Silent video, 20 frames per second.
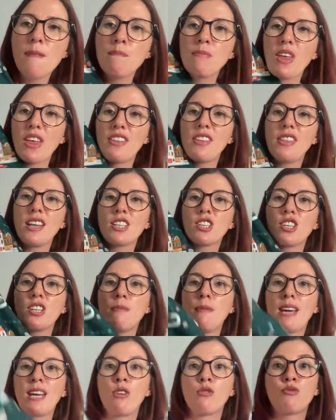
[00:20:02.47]
I think that's going to
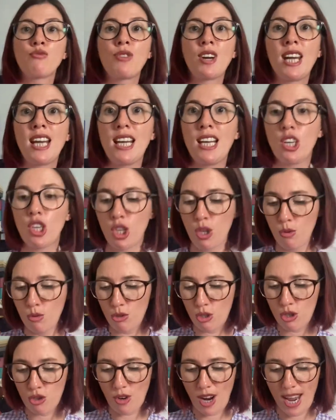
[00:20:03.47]
make a really
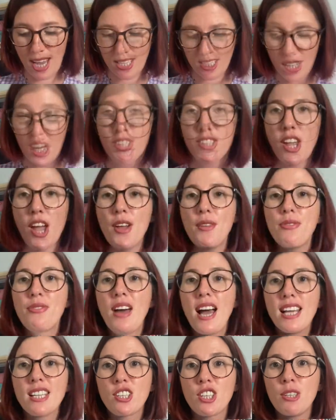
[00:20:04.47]
cute dress. So
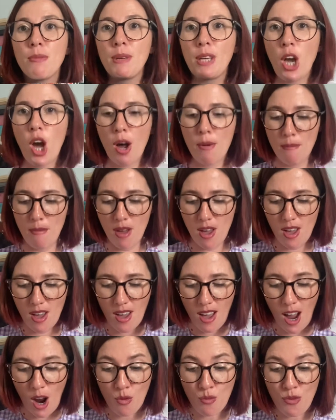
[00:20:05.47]
that's going to become
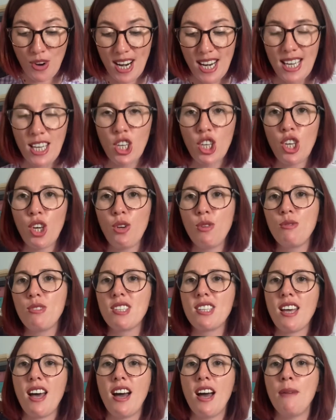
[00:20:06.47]
a really
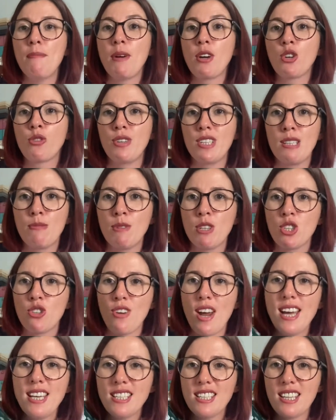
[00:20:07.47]
cute Christmas
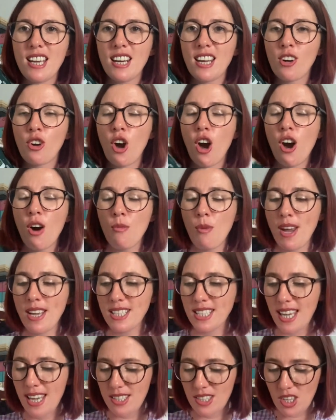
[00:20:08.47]
dress. And I can't wait
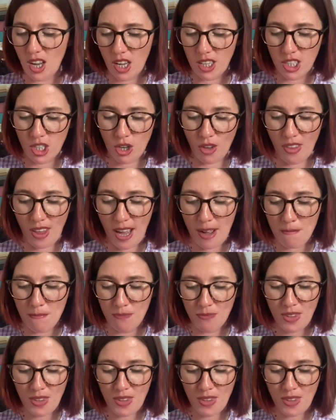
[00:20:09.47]
to get started on that.